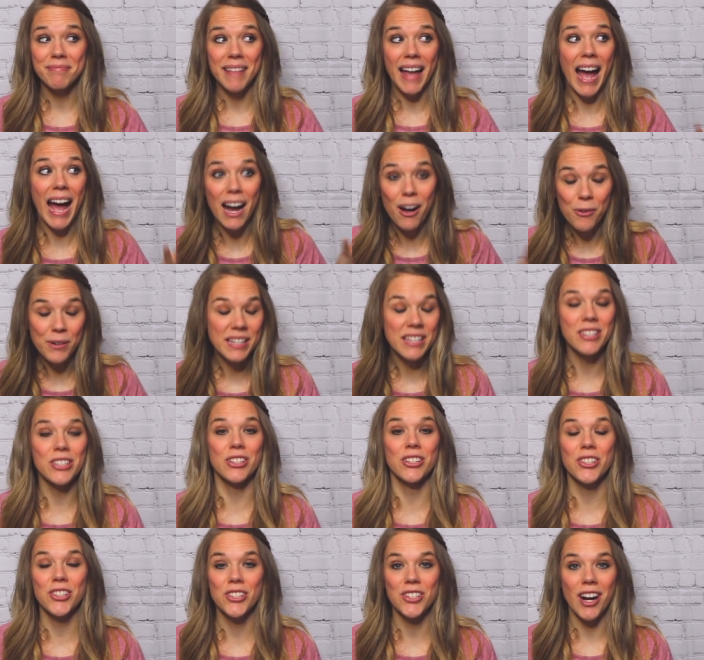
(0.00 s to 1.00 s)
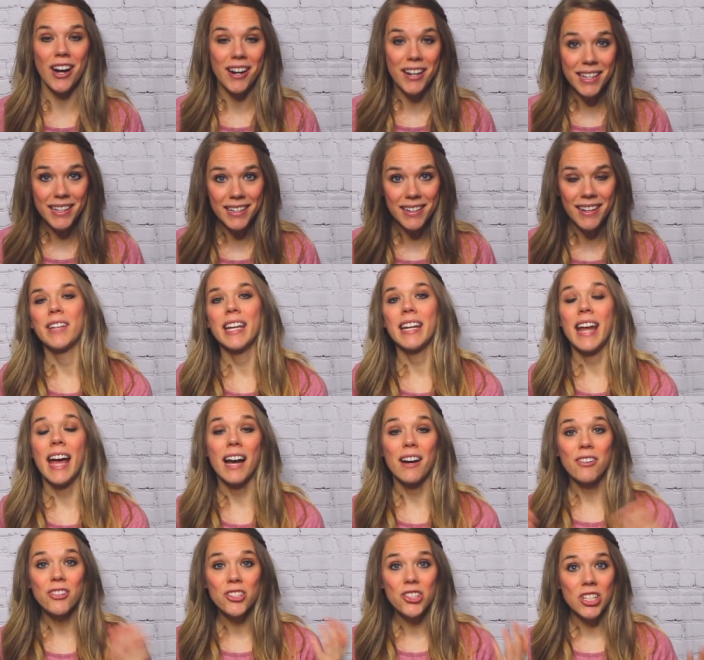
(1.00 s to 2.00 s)
how Easter started and
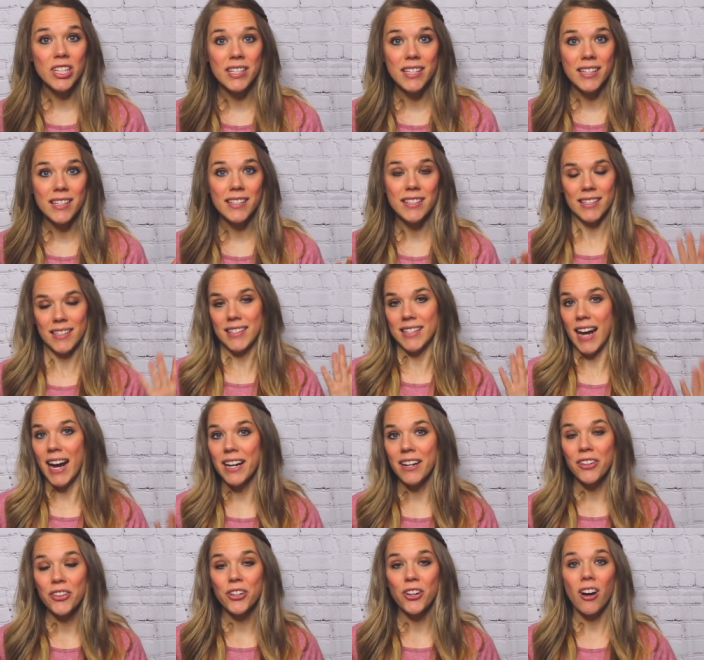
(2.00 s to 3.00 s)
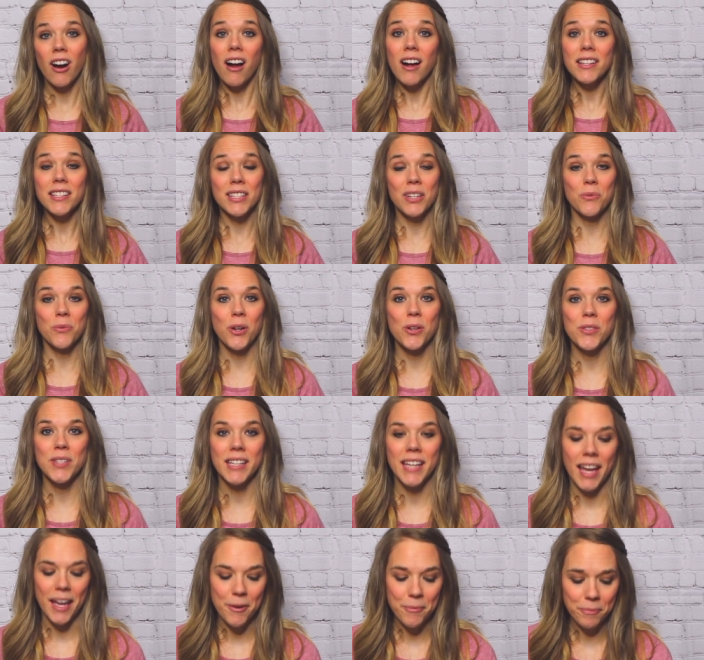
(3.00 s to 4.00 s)
how Jesus died on the cross and rose
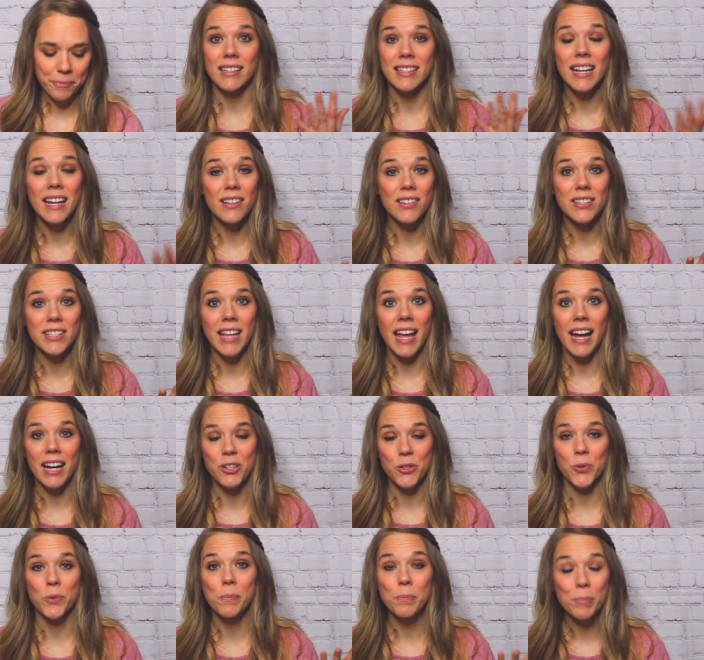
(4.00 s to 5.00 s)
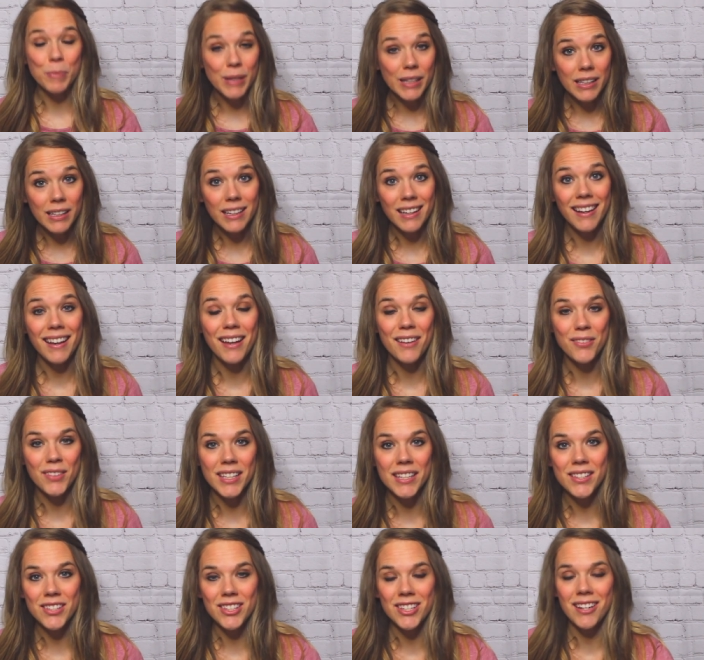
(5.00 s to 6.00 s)
again. It tells the actual meaning of
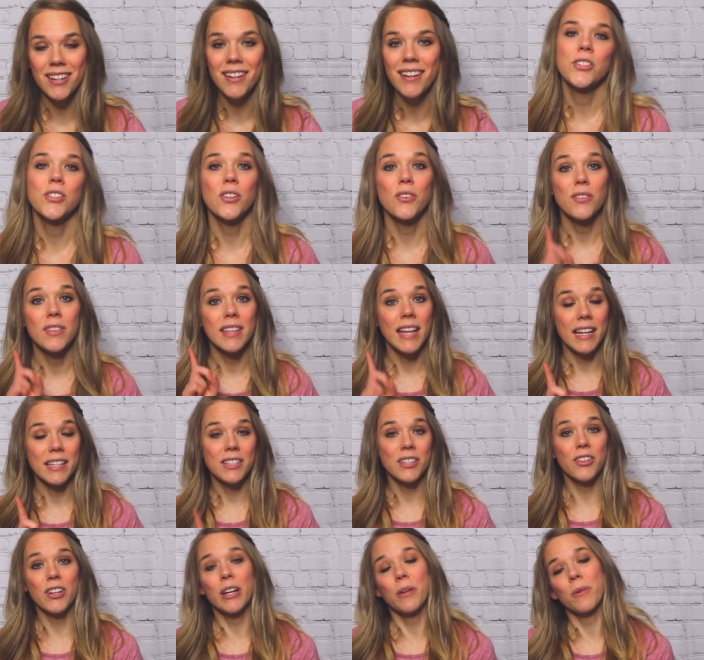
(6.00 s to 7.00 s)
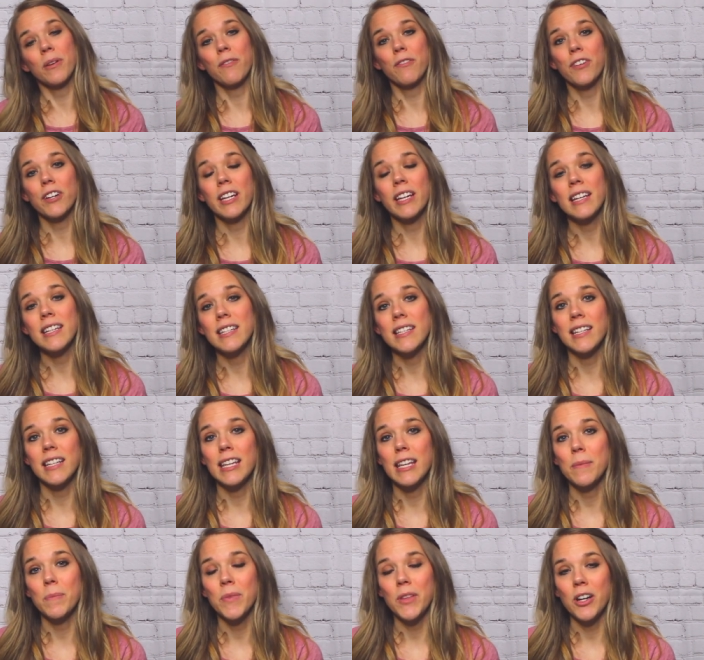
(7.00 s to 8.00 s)
Easter. So that's a great one for kids to keep